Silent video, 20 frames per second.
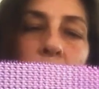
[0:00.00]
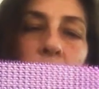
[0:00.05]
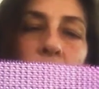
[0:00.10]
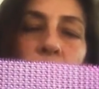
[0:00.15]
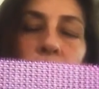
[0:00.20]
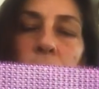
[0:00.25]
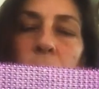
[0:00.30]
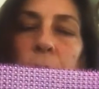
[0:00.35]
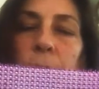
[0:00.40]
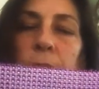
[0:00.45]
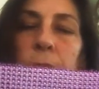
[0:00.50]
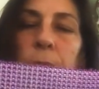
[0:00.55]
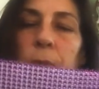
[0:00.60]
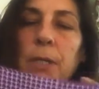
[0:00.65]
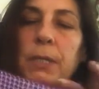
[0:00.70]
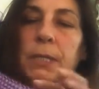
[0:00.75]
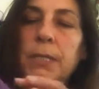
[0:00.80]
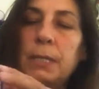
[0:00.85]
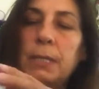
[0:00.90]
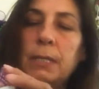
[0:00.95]
So that's what I
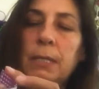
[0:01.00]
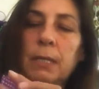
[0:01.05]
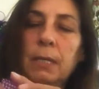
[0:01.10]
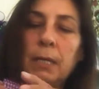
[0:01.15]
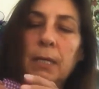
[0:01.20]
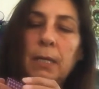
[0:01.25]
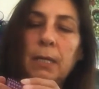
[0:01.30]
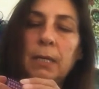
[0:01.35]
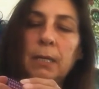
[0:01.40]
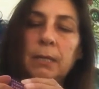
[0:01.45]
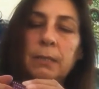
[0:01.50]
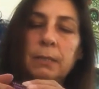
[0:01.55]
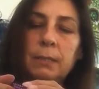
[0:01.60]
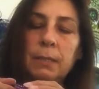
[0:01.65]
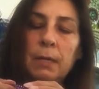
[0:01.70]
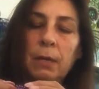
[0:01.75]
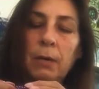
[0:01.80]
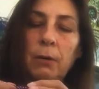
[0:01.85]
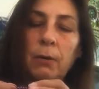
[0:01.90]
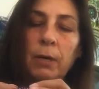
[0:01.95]
did.
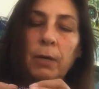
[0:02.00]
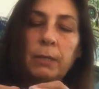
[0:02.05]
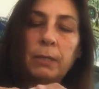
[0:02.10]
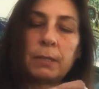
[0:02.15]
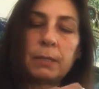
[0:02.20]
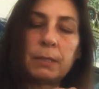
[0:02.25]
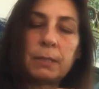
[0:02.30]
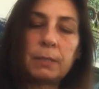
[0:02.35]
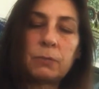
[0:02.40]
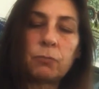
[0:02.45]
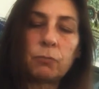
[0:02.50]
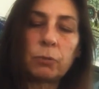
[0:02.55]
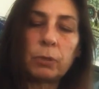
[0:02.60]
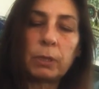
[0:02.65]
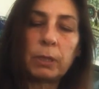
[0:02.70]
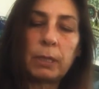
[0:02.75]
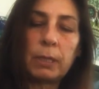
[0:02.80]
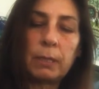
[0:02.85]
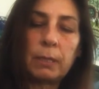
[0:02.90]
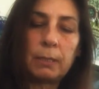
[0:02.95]
So, and this is
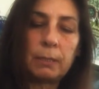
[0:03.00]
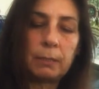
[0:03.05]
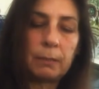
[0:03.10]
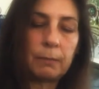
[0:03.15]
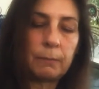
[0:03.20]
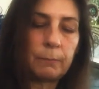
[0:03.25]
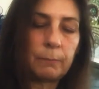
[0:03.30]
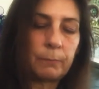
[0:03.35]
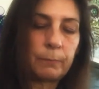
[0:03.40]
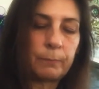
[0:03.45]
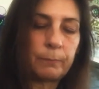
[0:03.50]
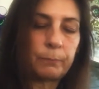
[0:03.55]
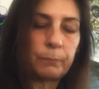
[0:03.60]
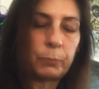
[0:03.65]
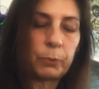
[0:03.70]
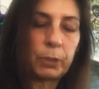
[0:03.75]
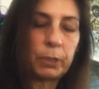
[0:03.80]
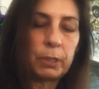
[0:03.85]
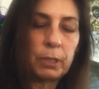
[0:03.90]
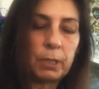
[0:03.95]
really
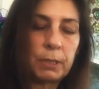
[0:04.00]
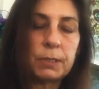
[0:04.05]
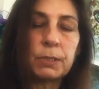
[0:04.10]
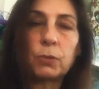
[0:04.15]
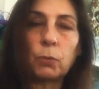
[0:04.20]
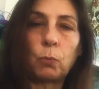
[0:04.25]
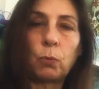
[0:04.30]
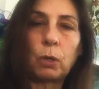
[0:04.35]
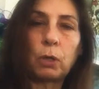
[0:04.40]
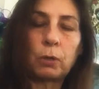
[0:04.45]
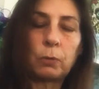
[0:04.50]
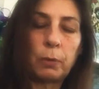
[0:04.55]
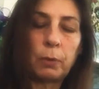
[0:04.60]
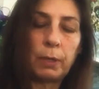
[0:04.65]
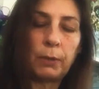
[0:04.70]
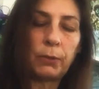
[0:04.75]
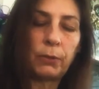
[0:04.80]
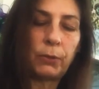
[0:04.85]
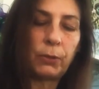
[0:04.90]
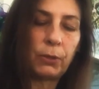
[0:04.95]
pretty nice to work
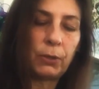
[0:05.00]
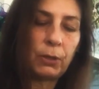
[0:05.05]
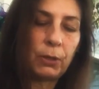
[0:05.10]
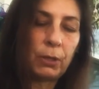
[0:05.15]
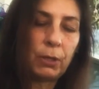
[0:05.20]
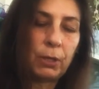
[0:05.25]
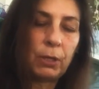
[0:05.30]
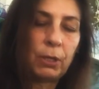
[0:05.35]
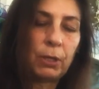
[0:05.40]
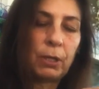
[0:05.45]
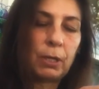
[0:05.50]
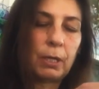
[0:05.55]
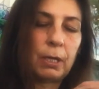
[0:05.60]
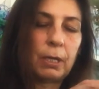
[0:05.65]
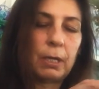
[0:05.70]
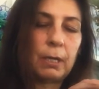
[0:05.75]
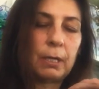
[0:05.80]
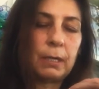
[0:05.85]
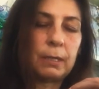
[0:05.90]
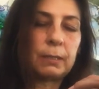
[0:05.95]
with.
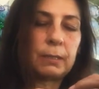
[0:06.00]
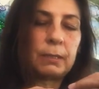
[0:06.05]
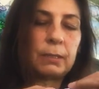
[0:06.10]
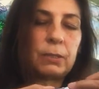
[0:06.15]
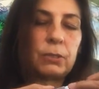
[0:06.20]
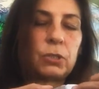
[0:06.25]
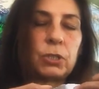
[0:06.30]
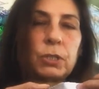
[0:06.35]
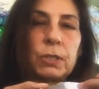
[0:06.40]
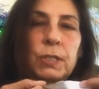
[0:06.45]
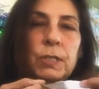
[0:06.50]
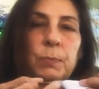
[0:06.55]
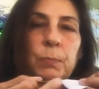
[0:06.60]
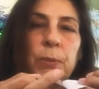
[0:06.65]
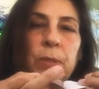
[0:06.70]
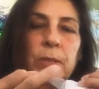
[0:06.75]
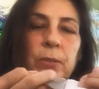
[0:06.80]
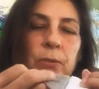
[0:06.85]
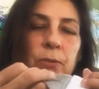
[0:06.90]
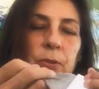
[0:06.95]
It just
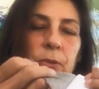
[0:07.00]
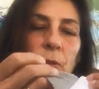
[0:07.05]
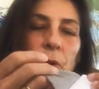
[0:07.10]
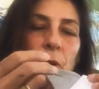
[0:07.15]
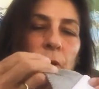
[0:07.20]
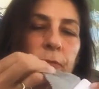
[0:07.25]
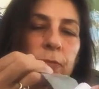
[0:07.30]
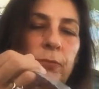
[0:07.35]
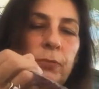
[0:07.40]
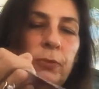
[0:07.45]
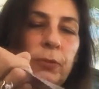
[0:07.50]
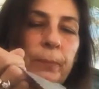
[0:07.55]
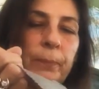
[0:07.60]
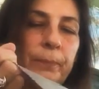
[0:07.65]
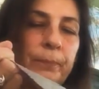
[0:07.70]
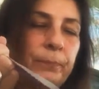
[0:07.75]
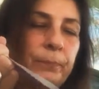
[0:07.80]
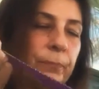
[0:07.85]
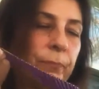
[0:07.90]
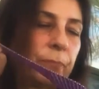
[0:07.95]
peels off
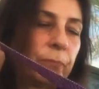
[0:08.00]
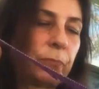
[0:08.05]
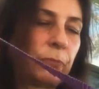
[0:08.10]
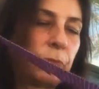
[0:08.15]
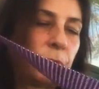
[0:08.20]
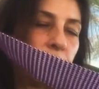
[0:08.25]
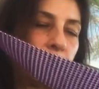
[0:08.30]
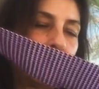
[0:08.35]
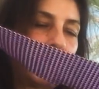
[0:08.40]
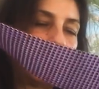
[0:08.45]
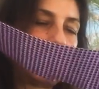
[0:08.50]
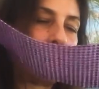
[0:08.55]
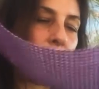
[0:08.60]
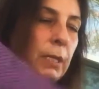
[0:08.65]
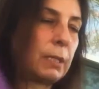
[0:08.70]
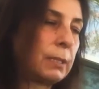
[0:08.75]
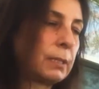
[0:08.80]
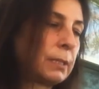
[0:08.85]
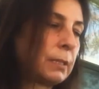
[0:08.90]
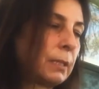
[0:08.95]
really
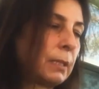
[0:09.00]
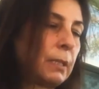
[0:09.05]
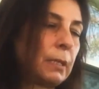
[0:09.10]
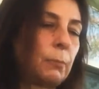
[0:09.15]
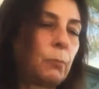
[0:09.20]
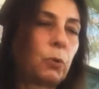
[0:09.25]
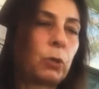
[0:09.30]
nicely, and I'm